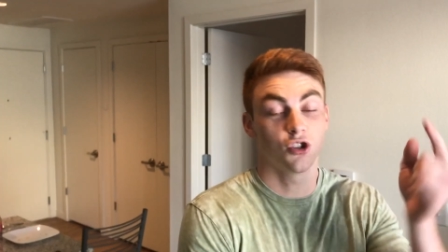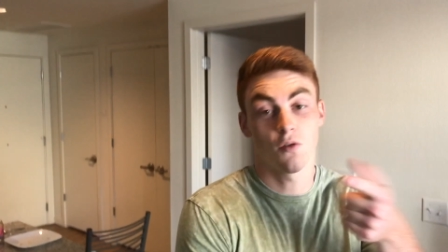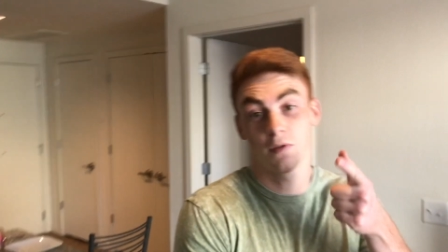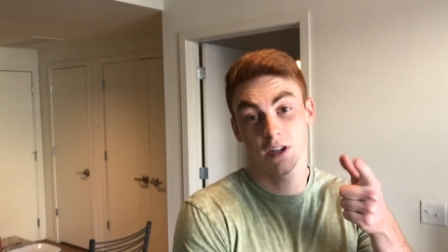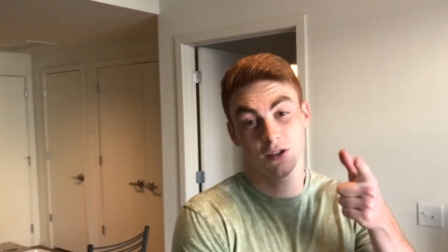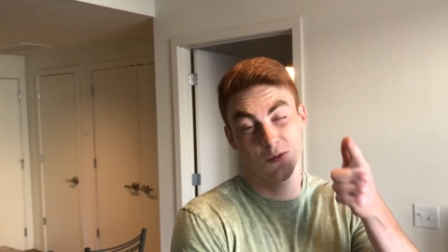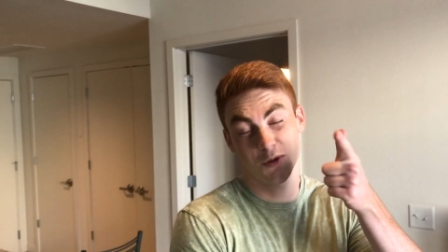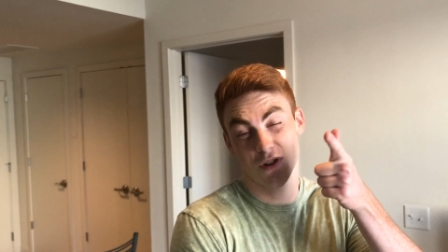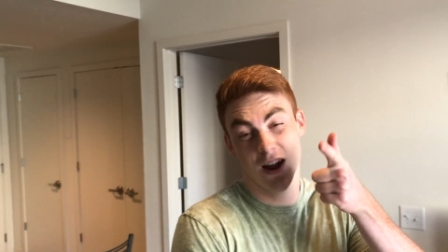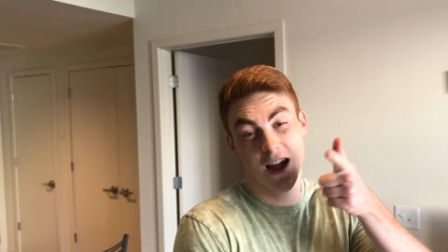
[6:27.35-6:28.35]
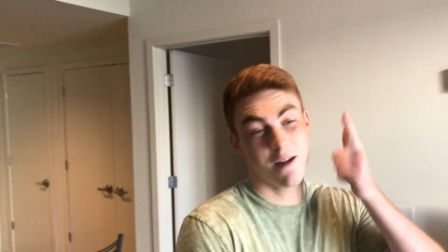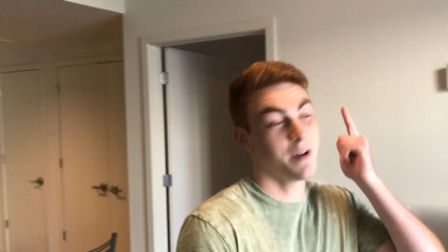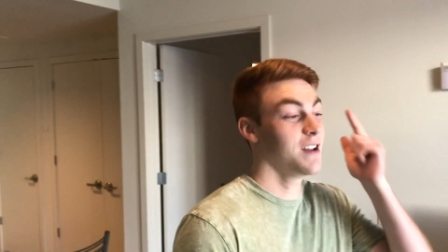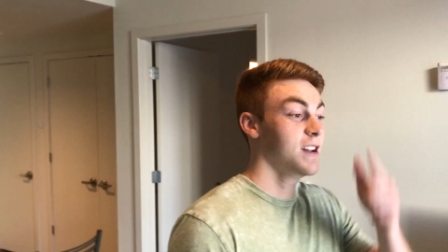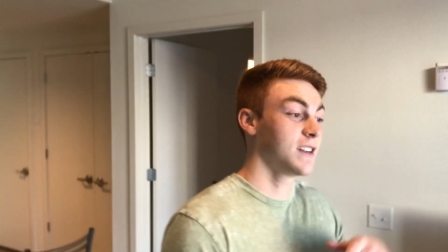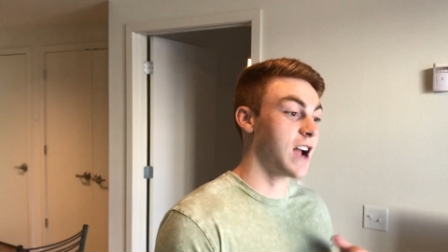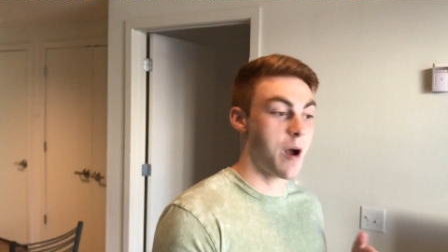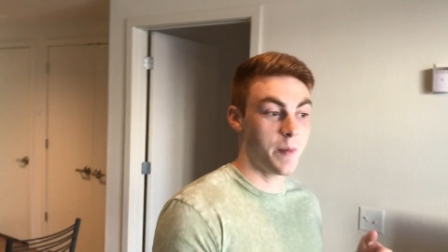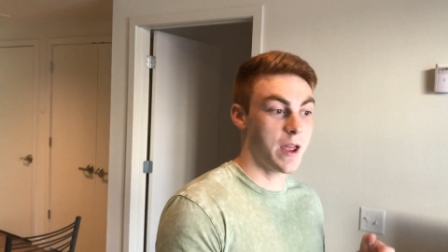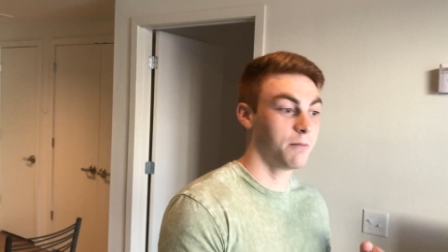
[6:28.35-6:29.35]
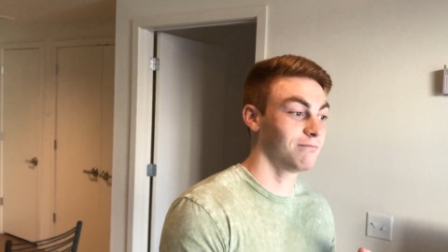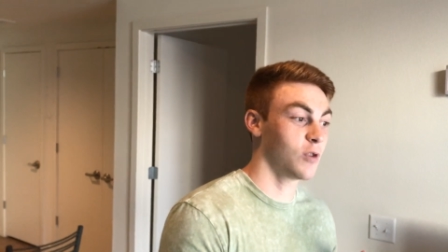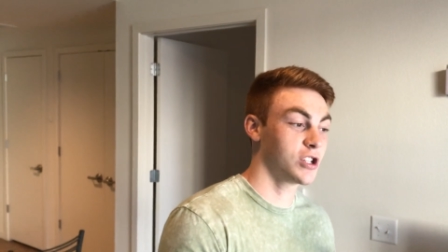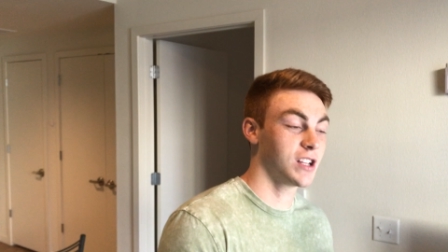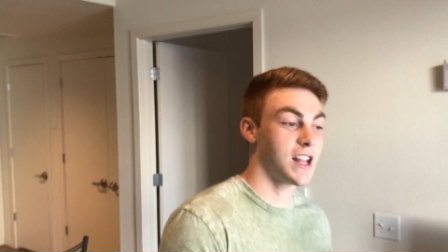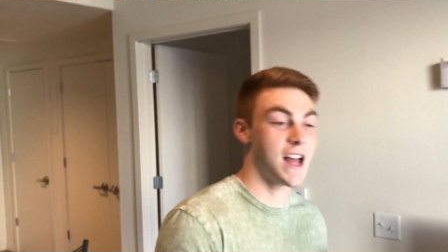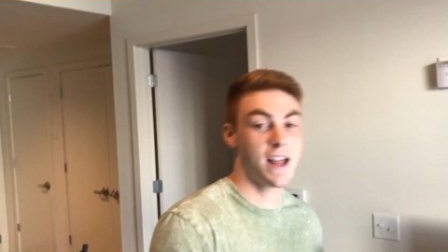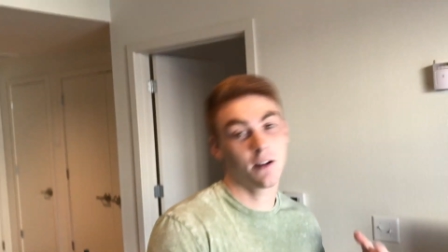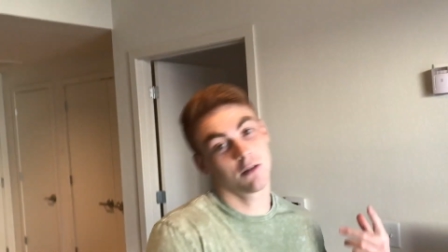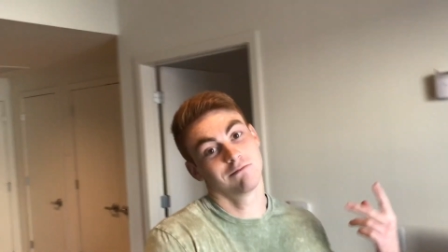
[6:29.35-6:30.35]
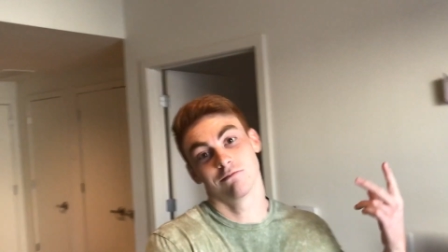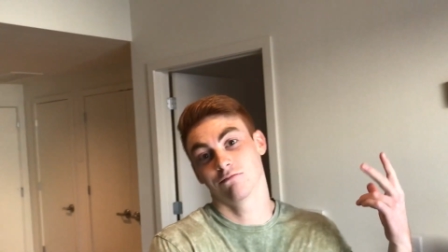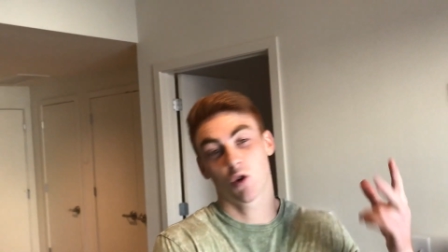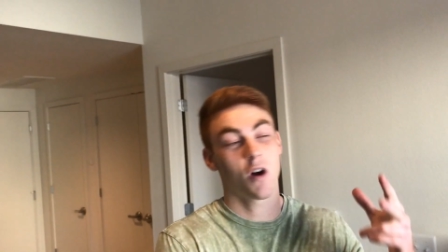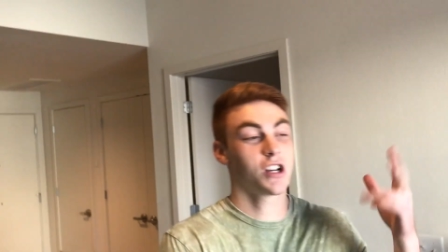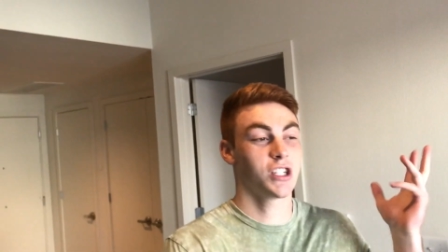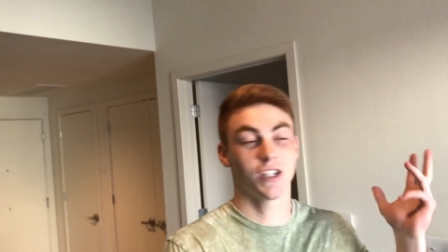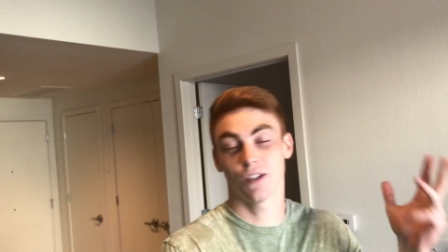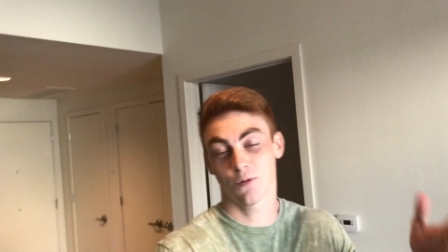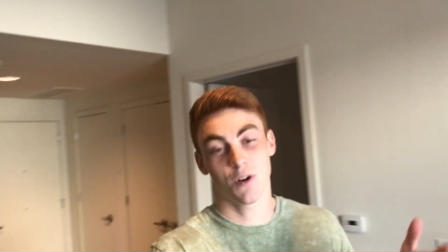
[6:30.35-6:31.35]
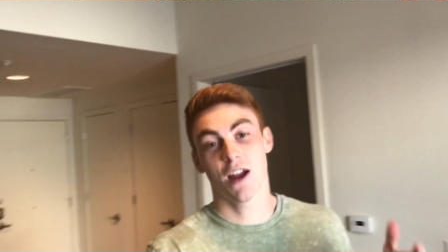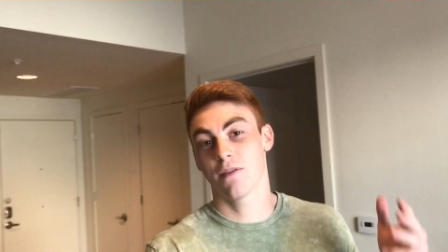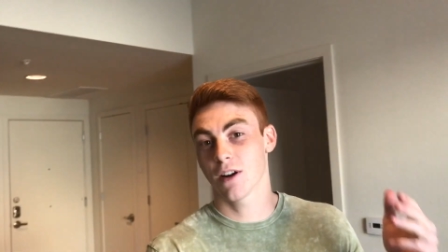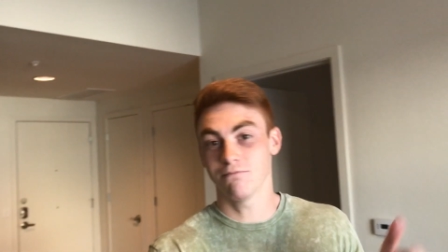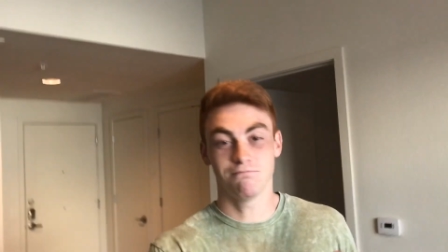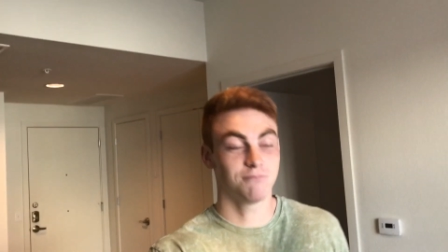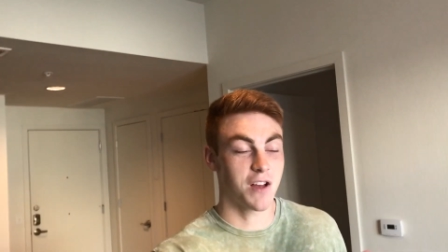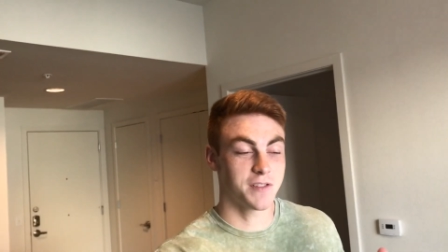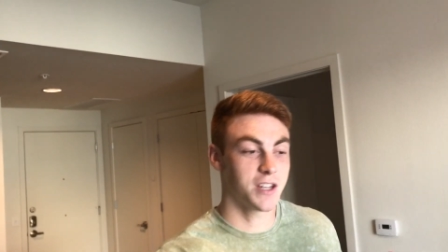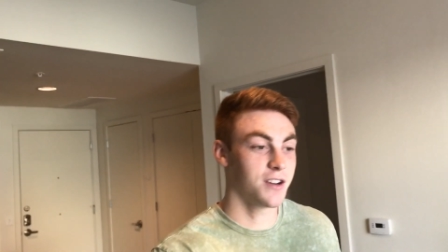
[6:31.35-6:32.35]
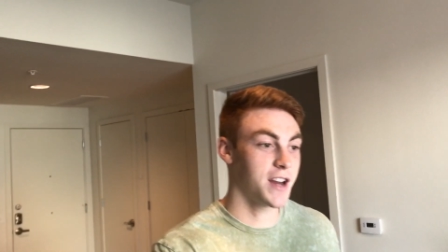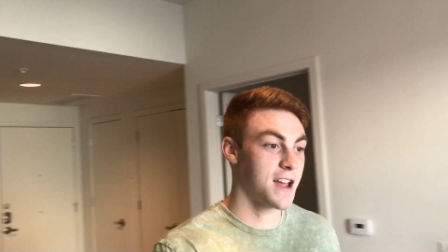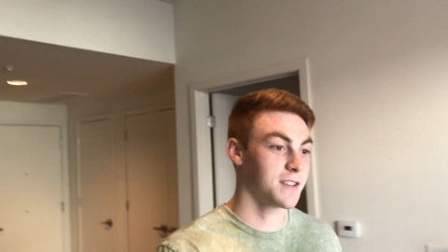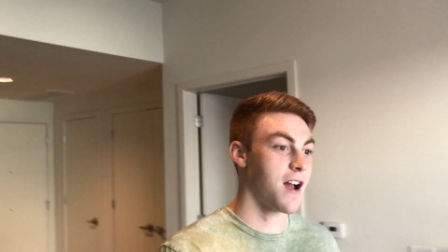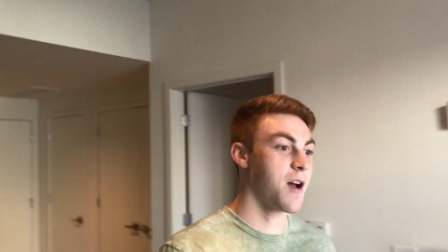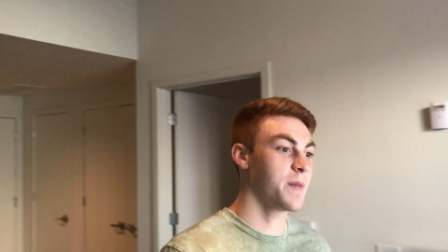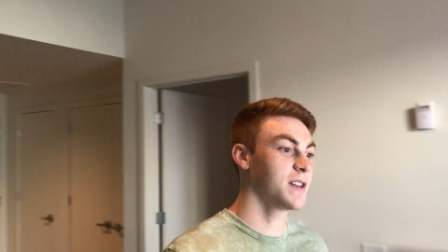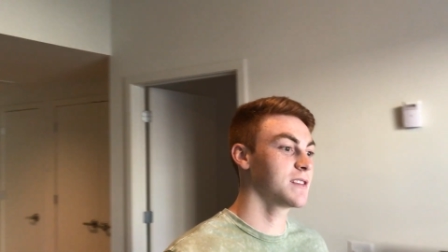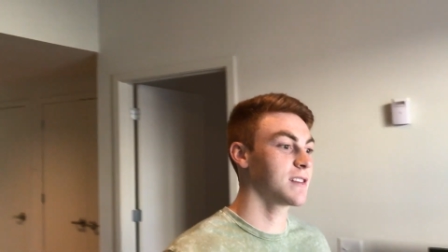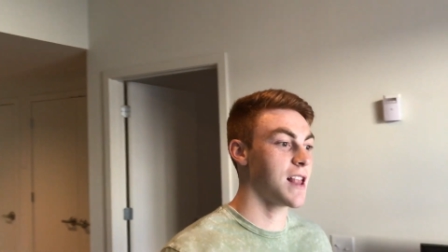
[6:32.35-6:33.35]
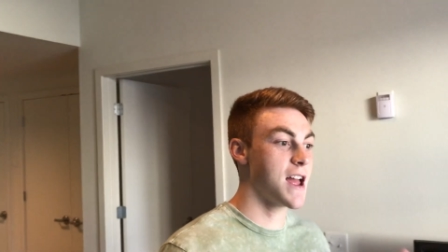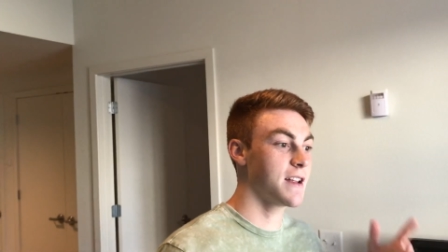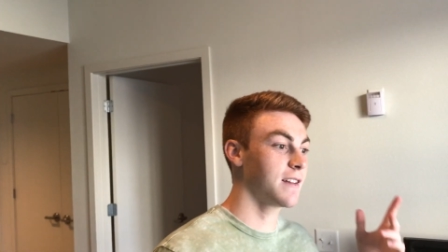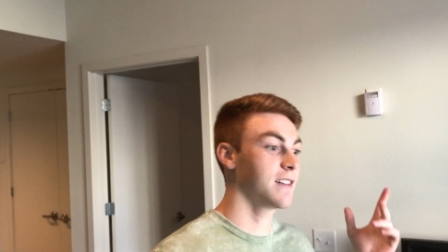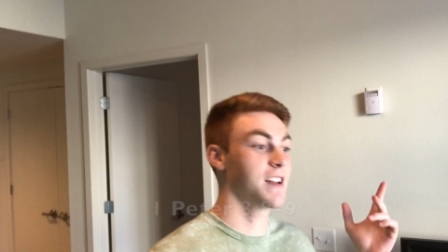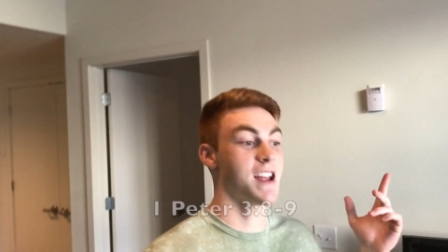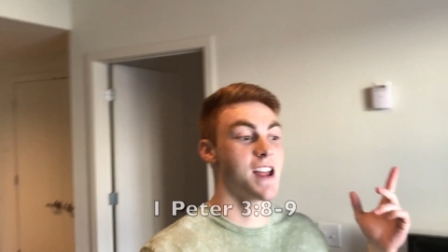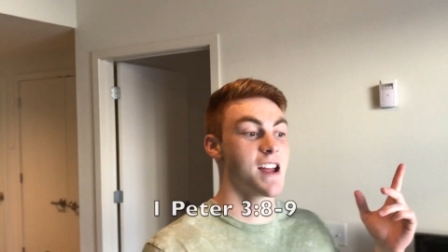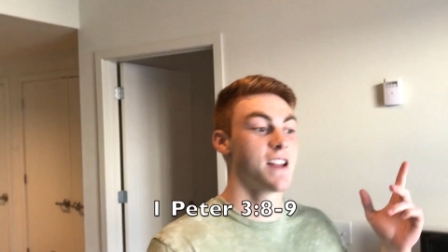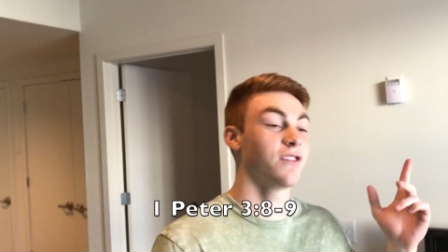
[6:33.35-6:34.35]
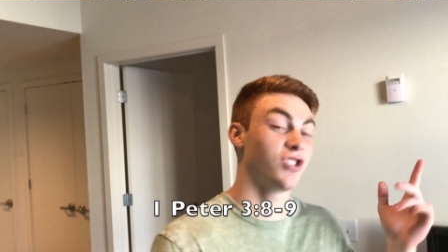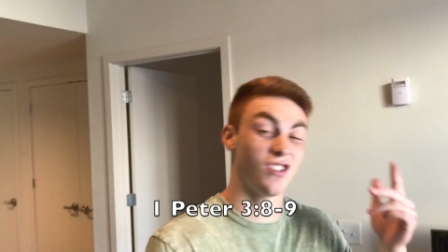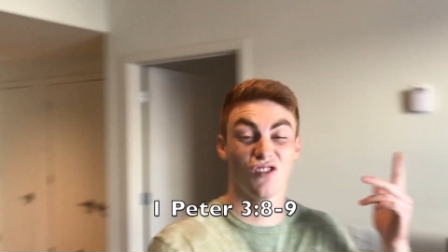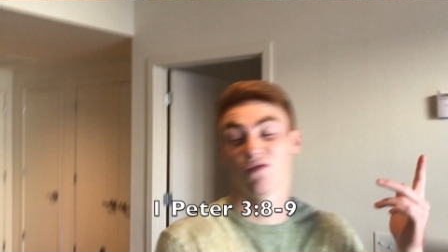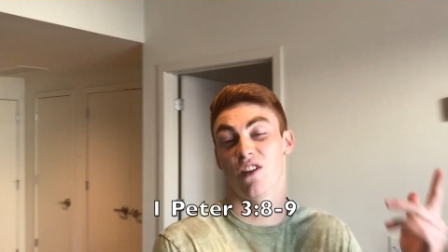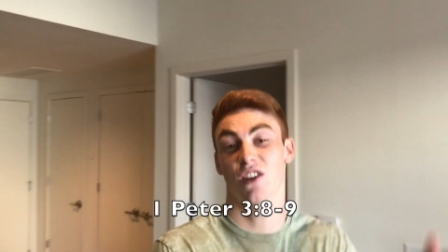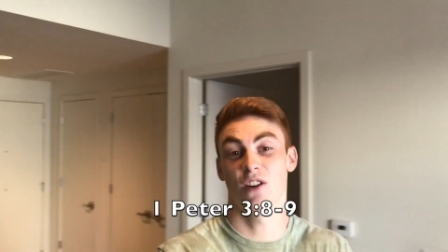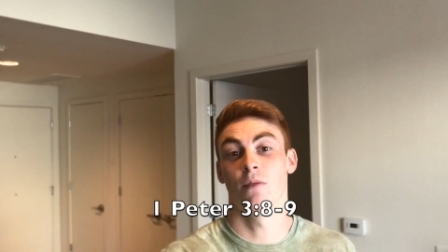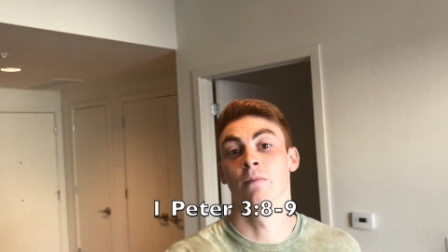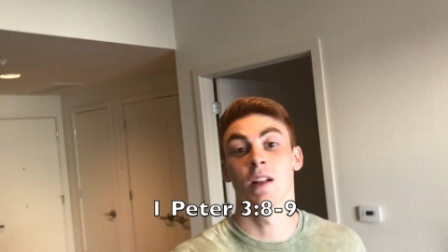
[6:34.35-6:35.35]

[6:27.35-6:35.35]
Don't forget to subscribe, comment what you like, questions, whatever. Love seeing your guys' comments, like, and share this video.